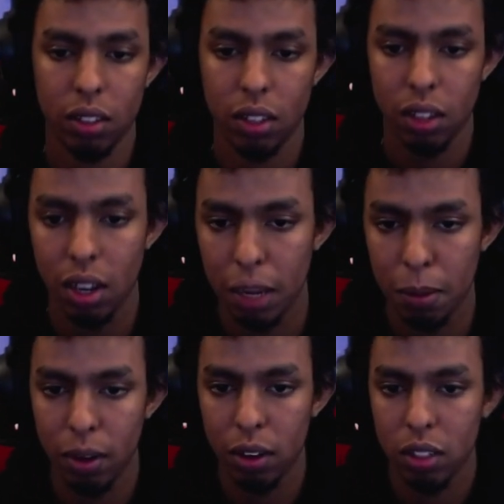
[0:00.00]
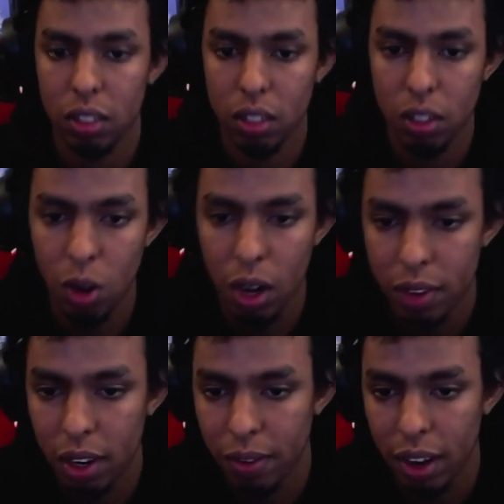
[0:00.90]
God damn it, bro. You don't have to
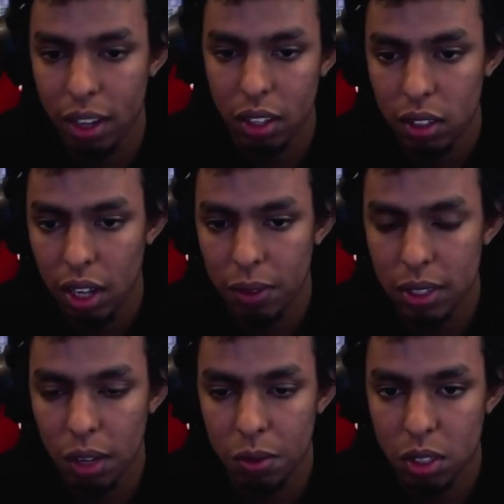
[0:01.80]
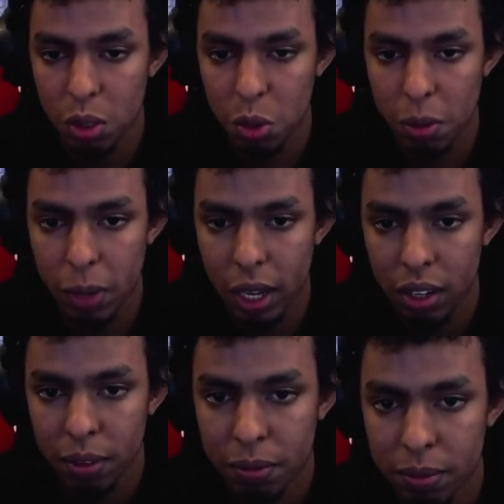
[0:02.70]
defy life itself. Just choose one, man.
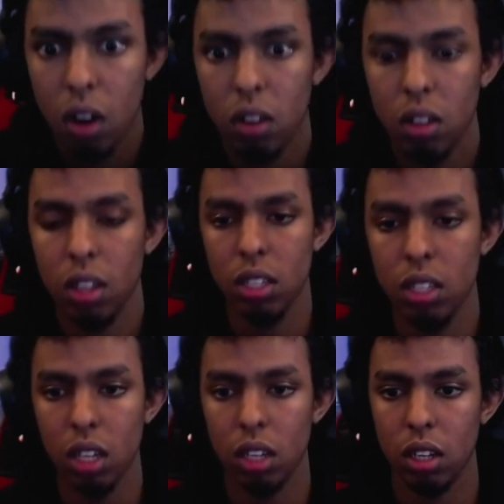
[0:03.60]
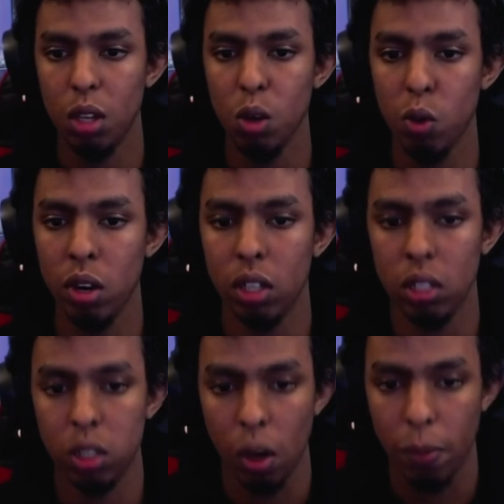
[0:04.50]
Is he? You wouldn't
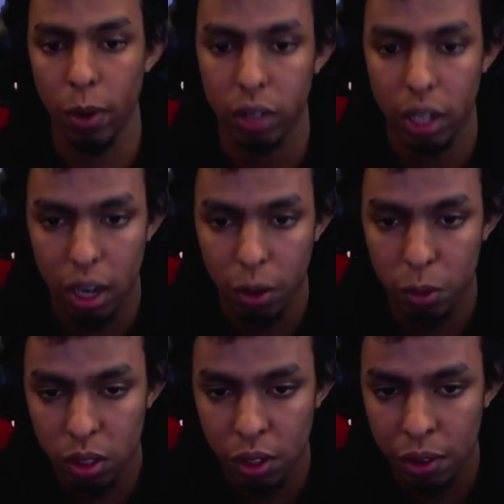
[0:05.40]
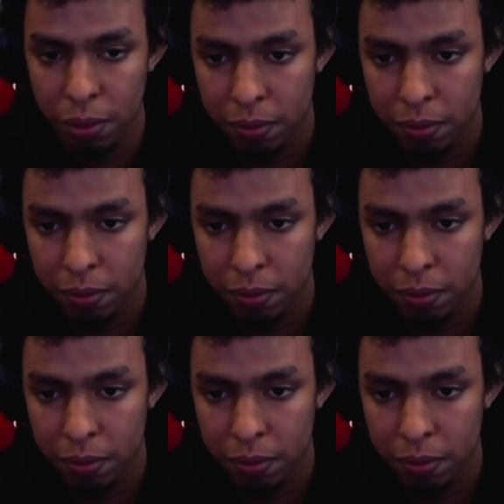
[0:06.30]
destroy both right now, would you?